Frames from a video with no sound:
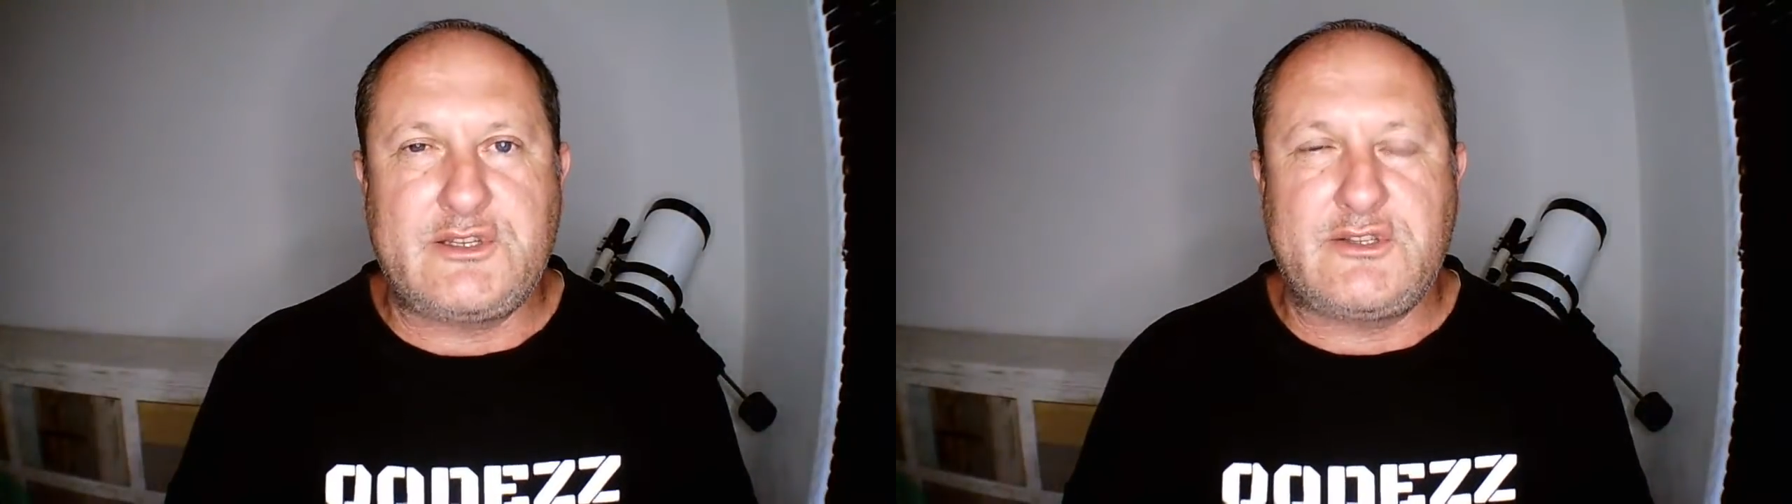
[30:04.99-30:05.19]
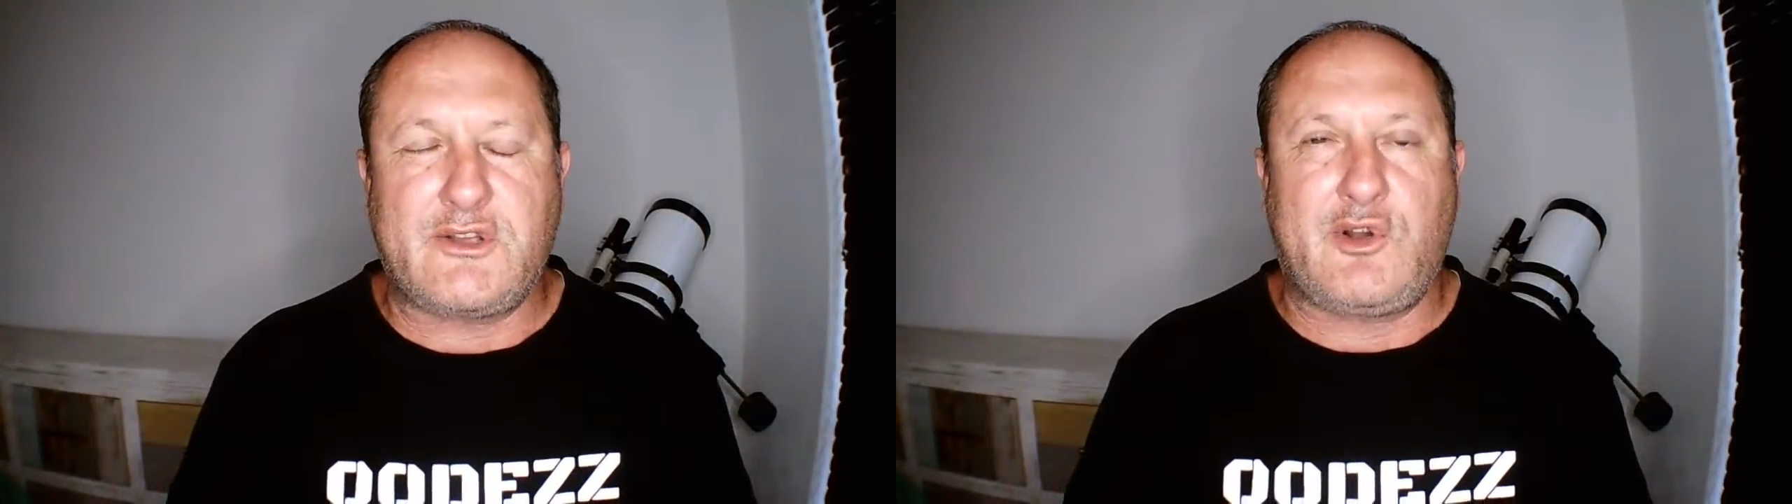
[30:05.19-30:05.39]

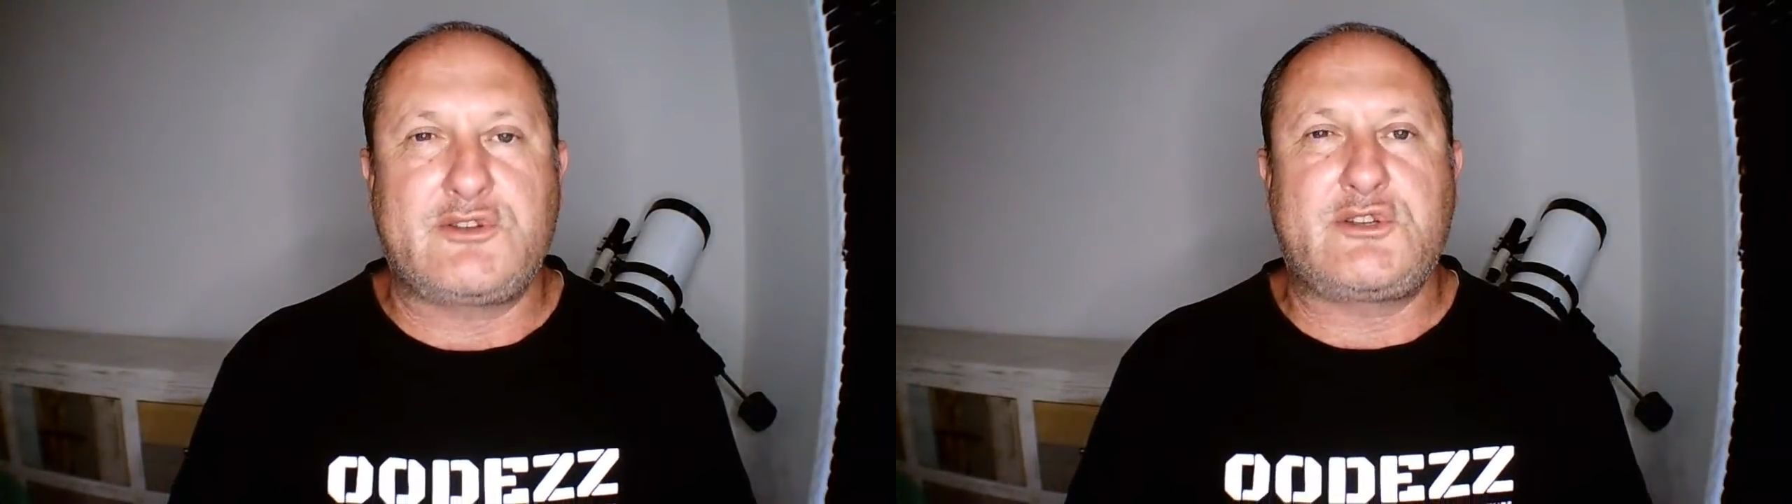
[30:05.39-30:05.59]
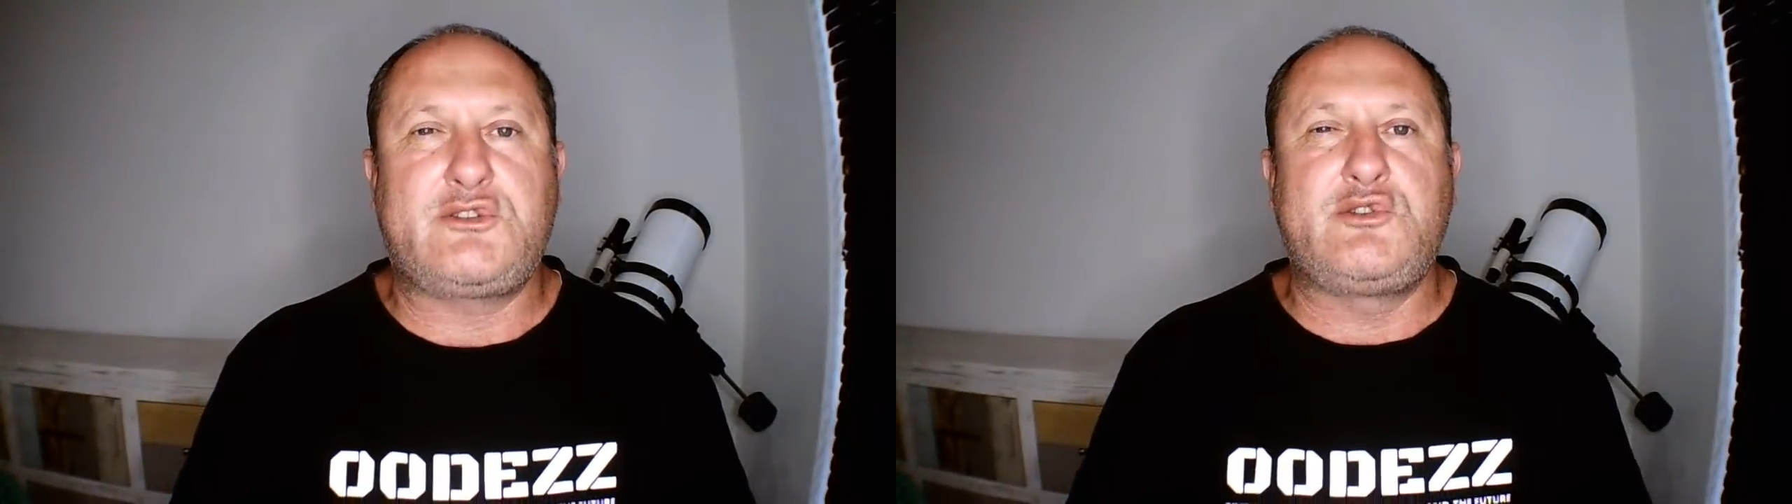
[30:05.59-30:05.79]
in the
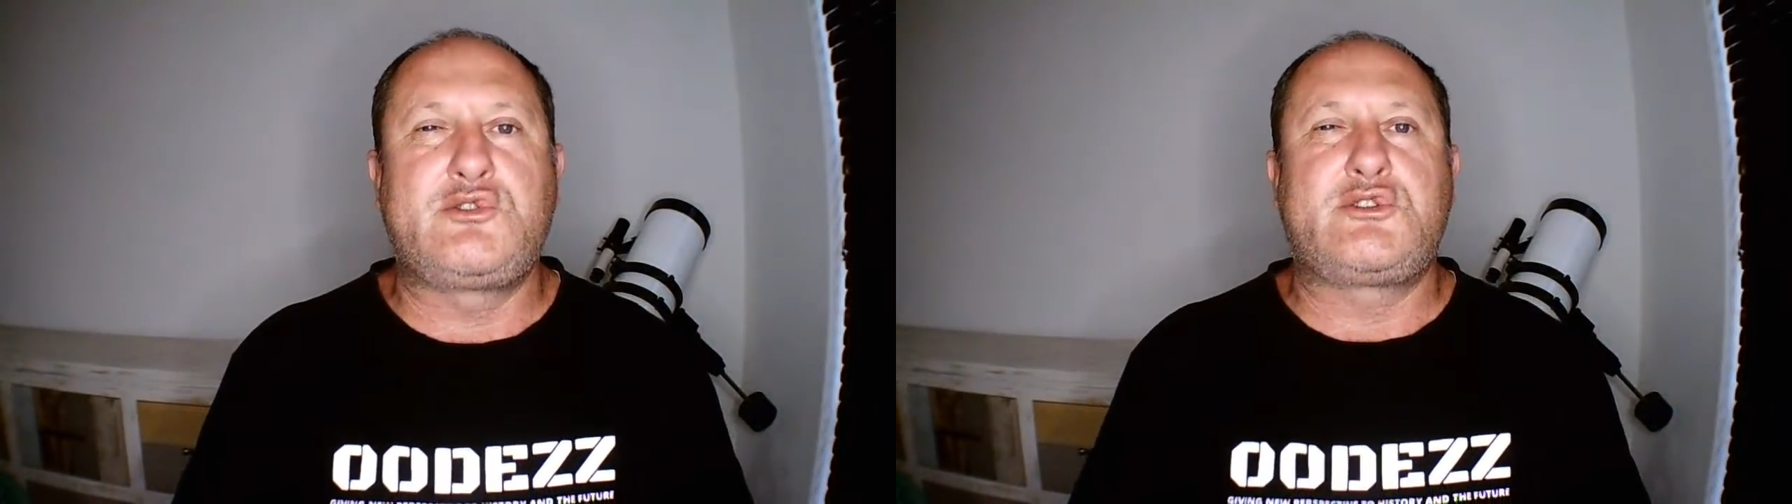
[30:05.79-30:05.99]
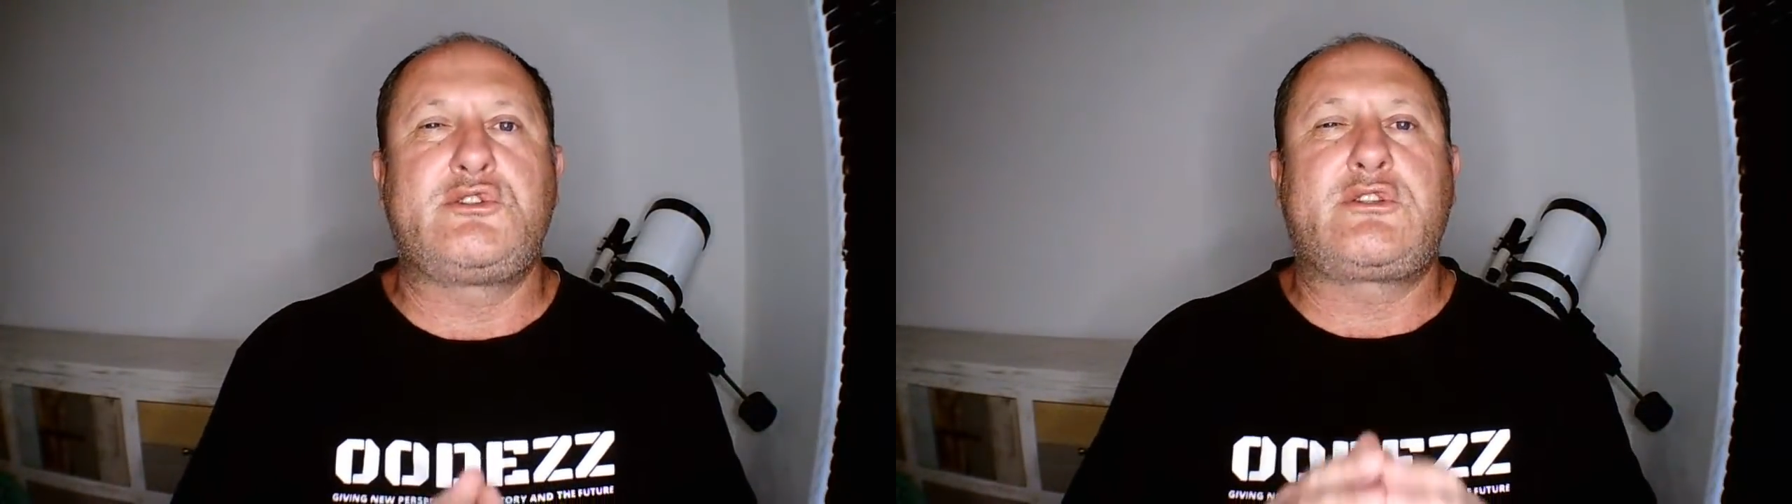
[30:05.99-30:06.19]

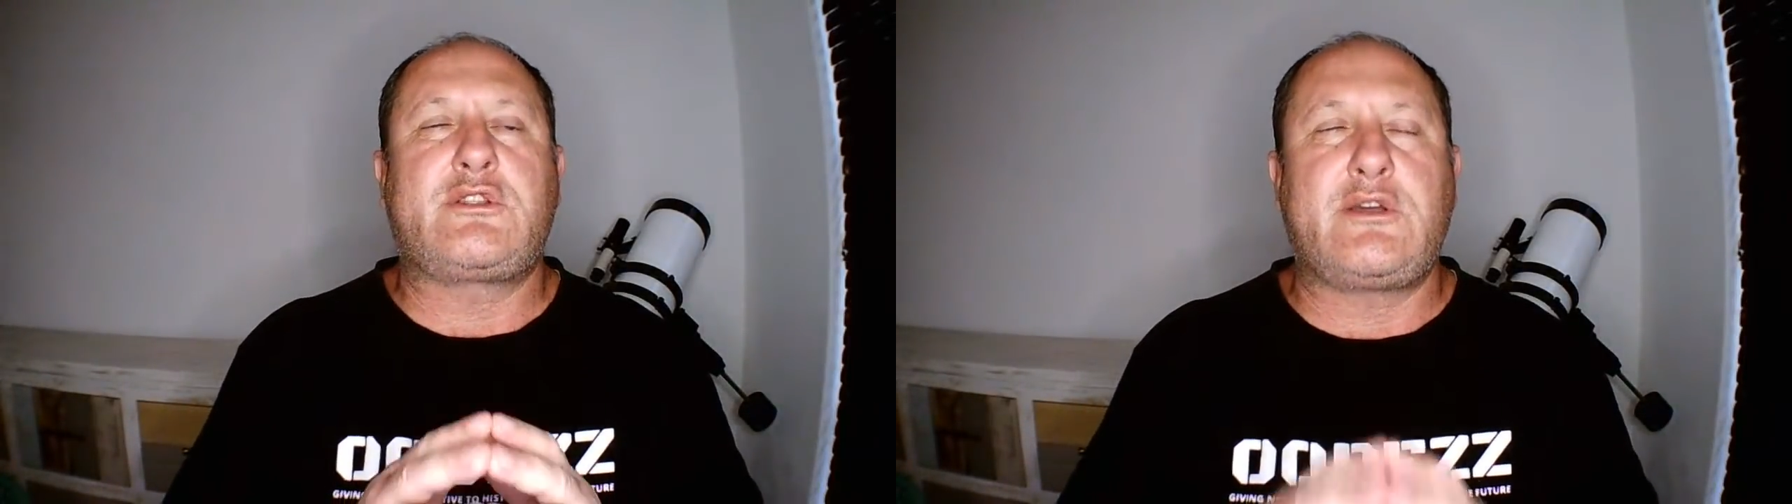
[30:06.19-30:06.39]
constitution,